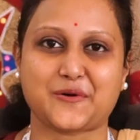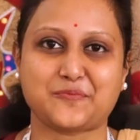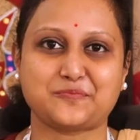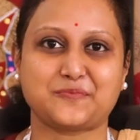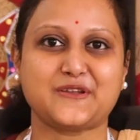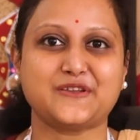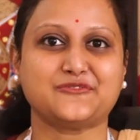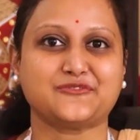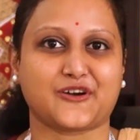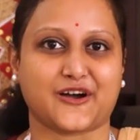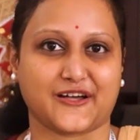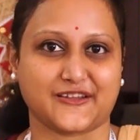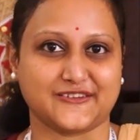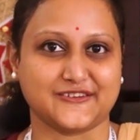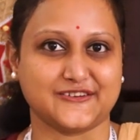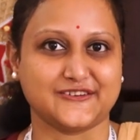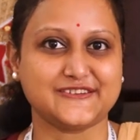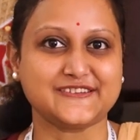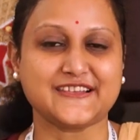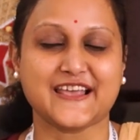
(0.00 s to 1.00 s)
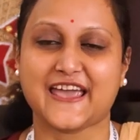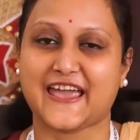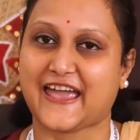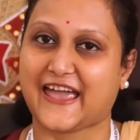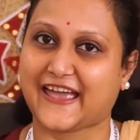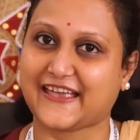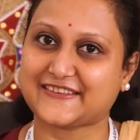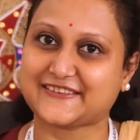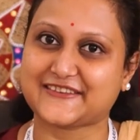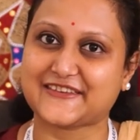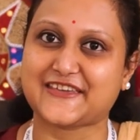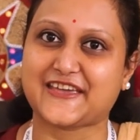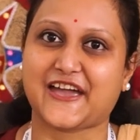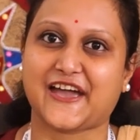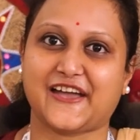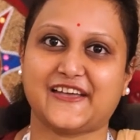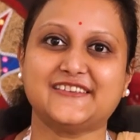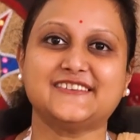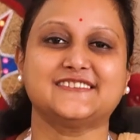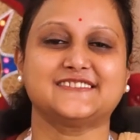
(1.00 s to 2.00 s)
uplift others as he
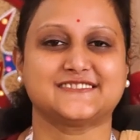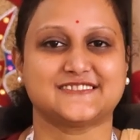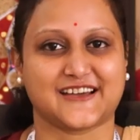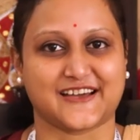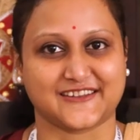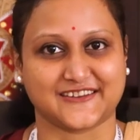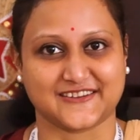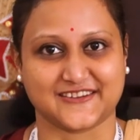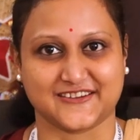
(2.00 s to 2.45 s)
has done